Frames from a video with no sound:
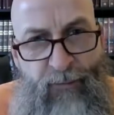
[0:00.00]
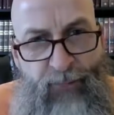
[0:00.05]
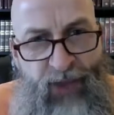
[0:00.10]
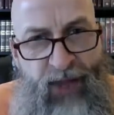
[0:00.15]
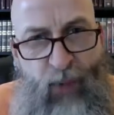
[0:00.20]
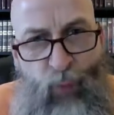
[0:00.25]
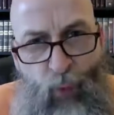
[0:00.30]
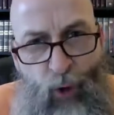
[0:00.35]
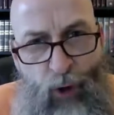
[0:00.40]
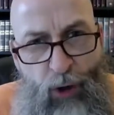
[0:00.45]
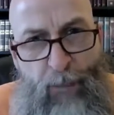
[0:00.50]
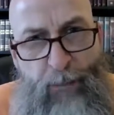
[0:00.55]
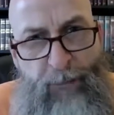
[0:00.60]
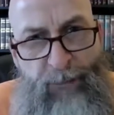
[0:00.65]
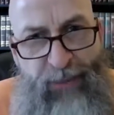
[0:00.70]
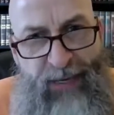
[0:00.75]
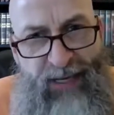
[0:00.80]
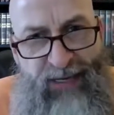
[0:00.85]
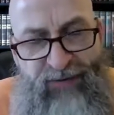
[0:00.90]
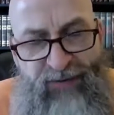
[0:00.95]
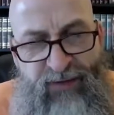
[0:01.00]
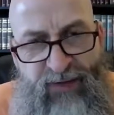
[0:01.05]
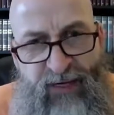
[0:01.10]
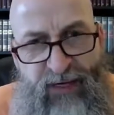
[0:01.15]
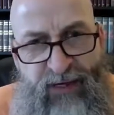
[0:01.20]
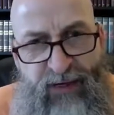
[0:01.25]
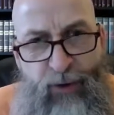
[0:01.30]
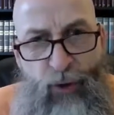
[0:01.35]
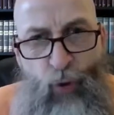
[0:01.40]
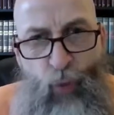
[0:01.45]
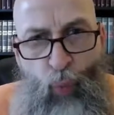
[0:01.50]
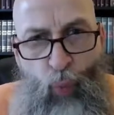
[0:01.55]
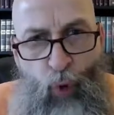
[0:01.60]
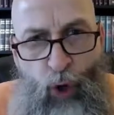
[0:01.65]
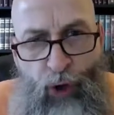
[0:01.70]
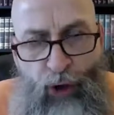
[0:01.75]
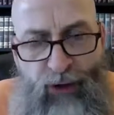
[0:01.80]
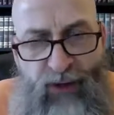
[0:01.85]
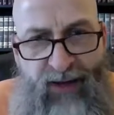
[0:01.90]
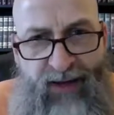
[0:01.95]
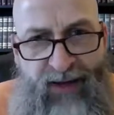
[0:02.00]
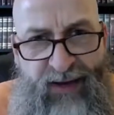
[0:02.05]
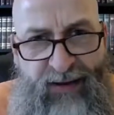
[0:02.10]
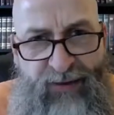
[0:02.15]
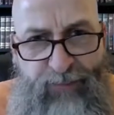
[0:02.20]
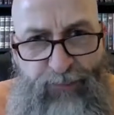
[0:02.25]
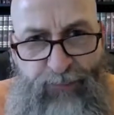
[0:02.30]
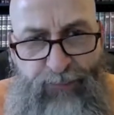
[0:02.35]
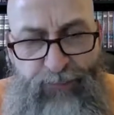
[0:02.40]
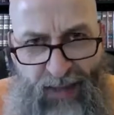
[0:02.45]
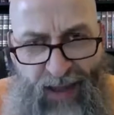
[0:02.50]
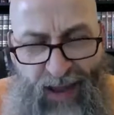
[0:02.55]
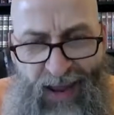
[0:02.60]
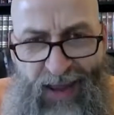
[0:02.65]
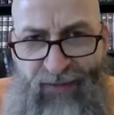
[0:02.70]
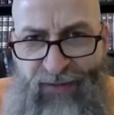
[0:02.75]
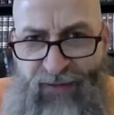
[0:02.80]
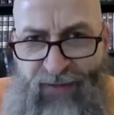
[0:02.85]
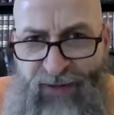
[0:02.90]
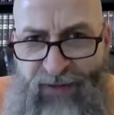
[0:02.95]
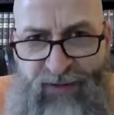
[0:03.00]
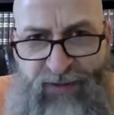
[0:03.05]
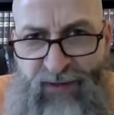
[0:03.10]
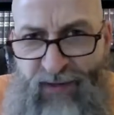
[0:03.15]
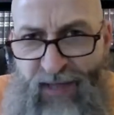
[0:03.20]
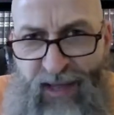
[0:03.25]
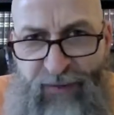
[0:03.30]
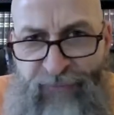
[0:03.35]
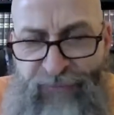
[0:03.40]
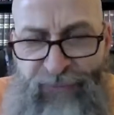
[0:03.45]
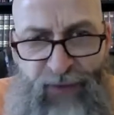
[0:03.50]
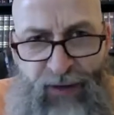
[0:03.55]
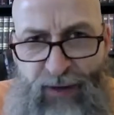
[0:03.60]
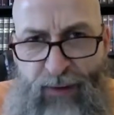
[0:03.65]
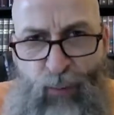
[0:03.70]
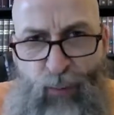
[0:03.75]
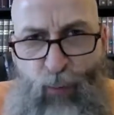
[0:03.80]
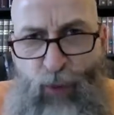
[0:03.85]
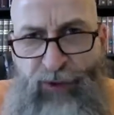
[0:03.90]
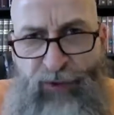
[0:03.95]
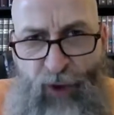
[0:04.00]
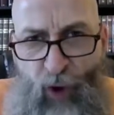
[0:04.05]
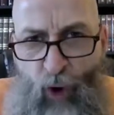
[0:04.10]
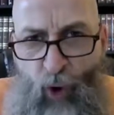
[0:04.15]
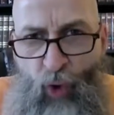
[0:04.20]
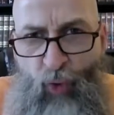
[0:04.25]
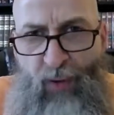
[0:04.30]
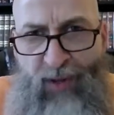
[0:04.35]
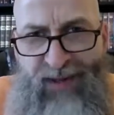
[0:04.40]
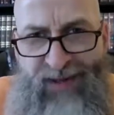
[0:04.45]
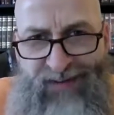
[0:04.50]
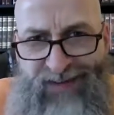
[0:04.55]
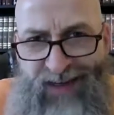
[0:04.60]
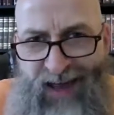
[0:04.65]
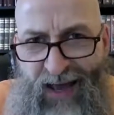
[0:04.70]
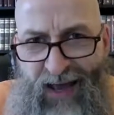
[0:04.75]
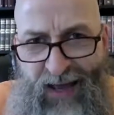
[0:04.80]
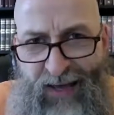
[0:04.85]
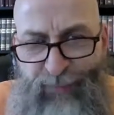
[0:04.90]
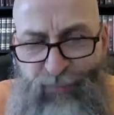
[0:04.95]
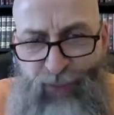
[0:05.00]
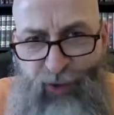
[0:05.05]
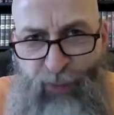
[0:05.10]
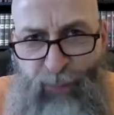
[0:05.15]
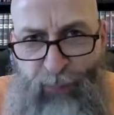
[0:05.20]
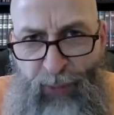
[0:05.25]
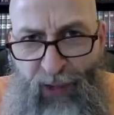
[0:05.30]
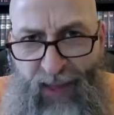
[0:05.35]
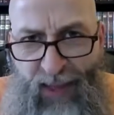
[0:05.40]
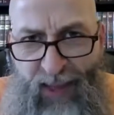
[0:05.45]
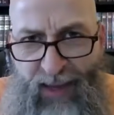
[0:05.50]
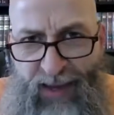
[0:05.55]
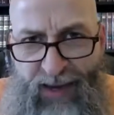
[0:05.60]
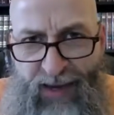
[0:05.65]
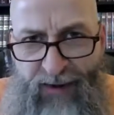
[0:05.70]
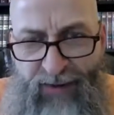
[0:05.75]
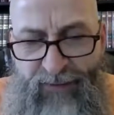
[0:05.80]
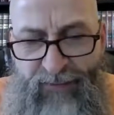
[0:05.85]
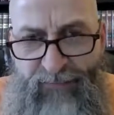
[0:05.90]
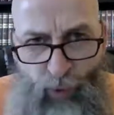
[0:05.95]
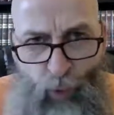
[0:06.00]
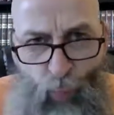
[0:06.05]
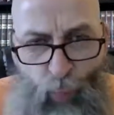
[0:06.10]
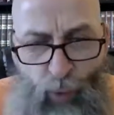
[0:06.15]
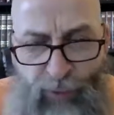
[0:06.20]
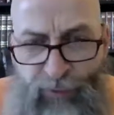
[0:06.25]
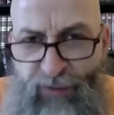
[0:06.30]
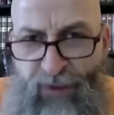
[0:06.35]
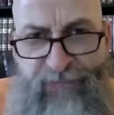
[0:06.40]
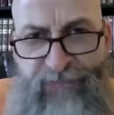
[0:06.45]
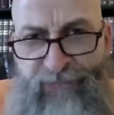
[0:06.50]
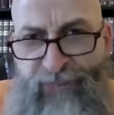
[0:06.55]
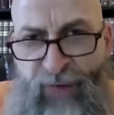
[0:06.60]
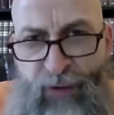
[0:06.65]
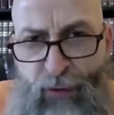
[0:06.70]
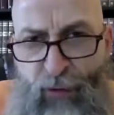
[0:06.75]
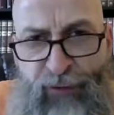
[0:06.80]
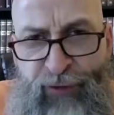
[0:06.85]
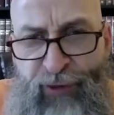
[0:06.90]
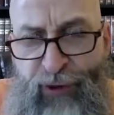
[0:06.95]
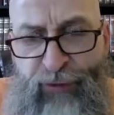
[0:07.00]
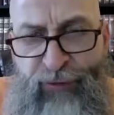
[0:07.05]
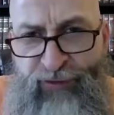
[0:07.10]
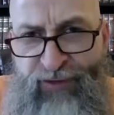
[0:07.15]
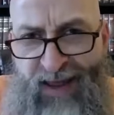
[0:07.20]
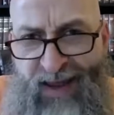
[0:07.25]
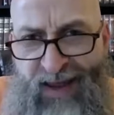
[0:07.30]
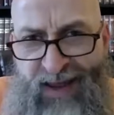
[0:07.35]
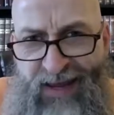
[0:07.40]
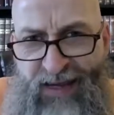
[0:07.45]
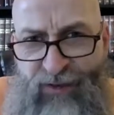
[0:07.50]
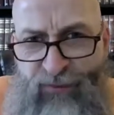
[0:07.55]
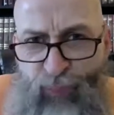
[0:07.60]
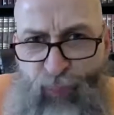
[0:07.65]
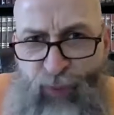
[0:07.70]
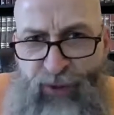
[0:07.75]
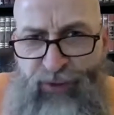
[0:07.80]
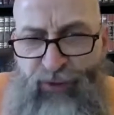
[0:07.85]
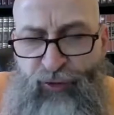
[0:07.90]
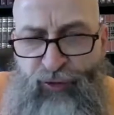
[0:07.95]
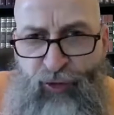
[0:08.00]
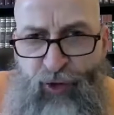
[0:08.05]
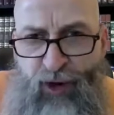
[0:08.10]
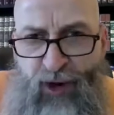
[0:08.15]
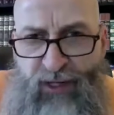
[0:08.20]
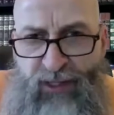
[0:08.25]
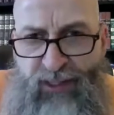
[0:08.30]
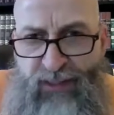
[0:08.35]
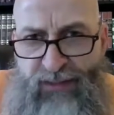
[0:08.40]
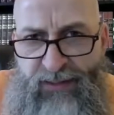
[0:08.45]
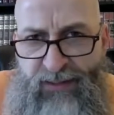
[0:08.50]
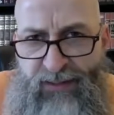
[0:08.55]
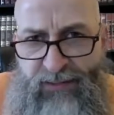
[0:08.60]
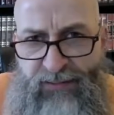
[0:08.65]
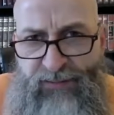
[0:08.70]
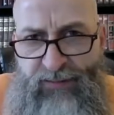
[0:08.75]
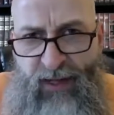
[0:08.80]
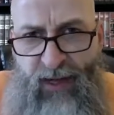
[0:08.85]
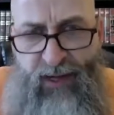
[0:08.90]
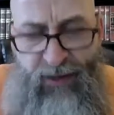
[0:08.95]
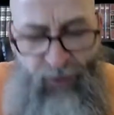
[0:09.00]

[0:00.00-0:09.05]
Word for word: They weren't busy working, and this left them with only time to play where they filled their days with drunkenness and